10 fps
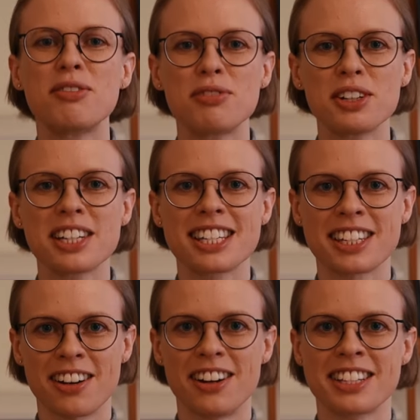The first
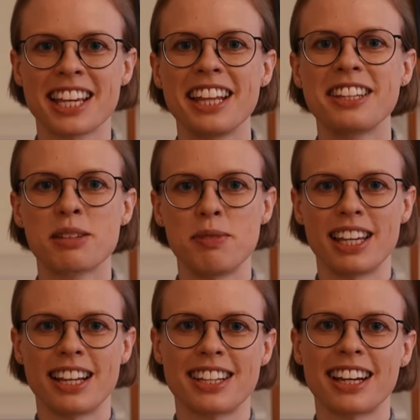task in the
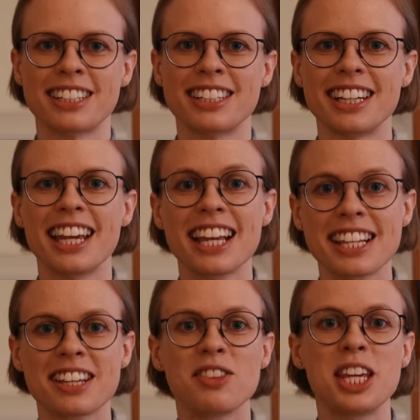speaking section
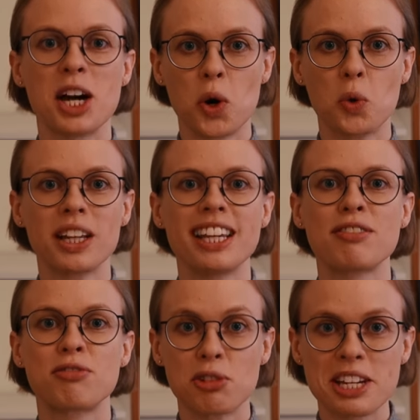is the only
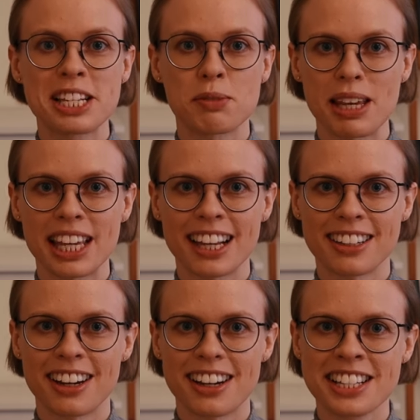free speaking
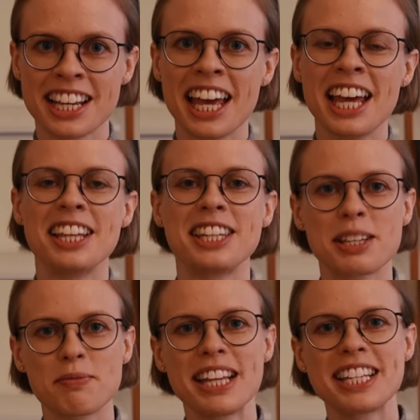task.
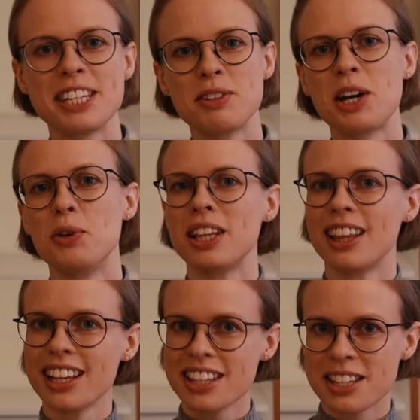This means you don't
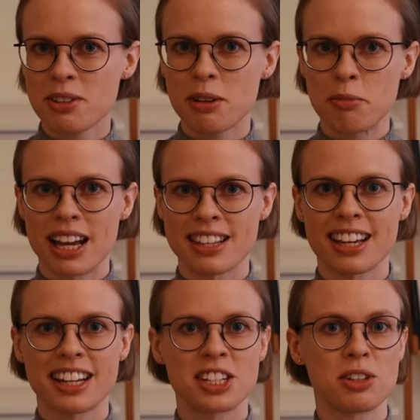listen to a
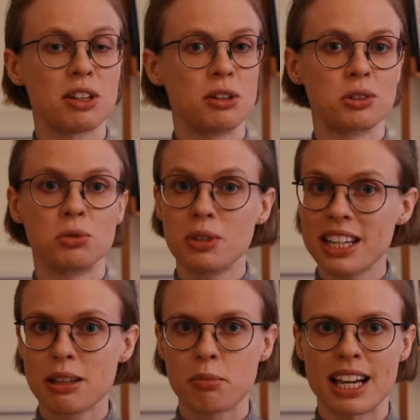passage, you don't
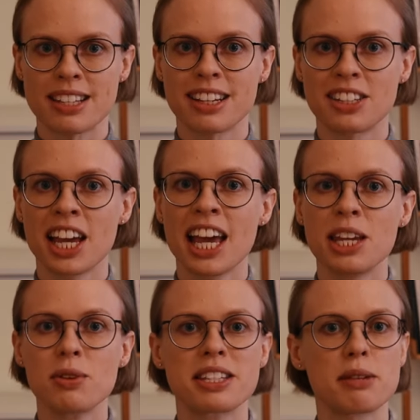read a
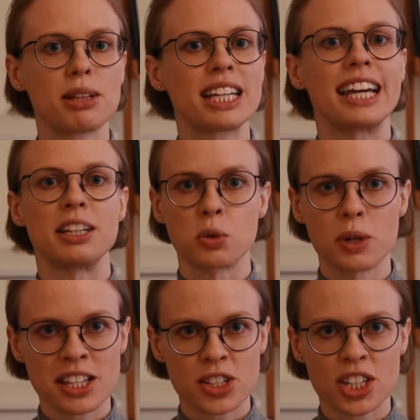passage, you simply get a
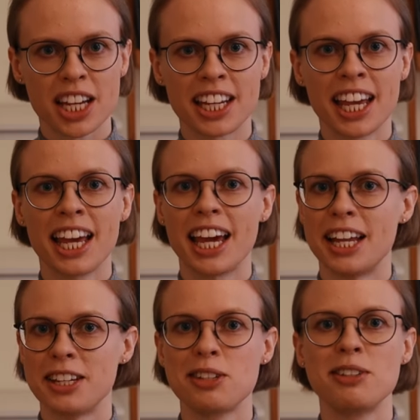question
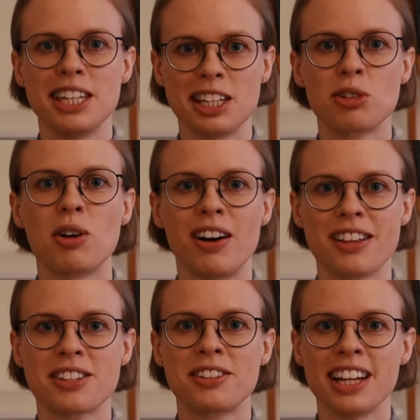and you need to
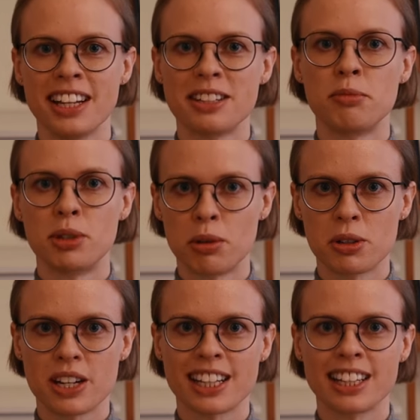answer it
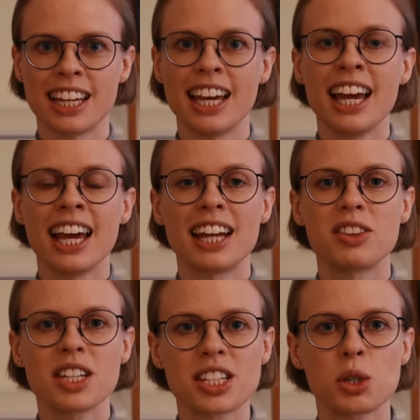appropriately.
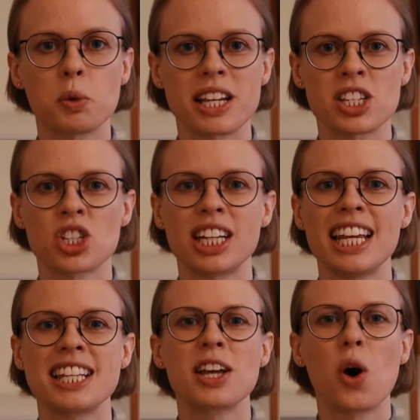And this question
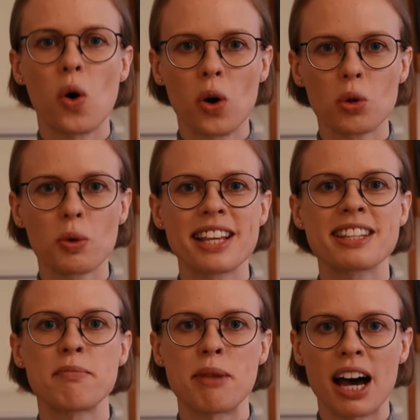is
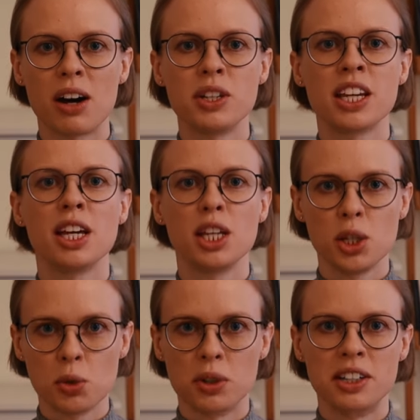always about
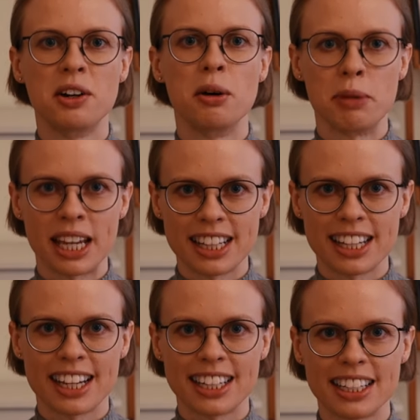your
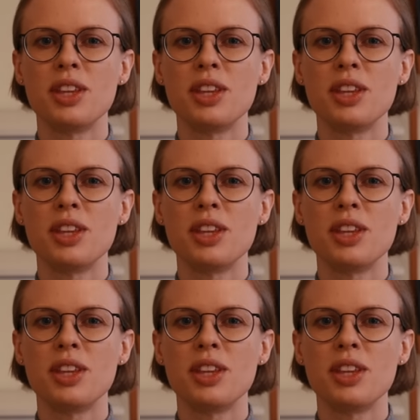opinion.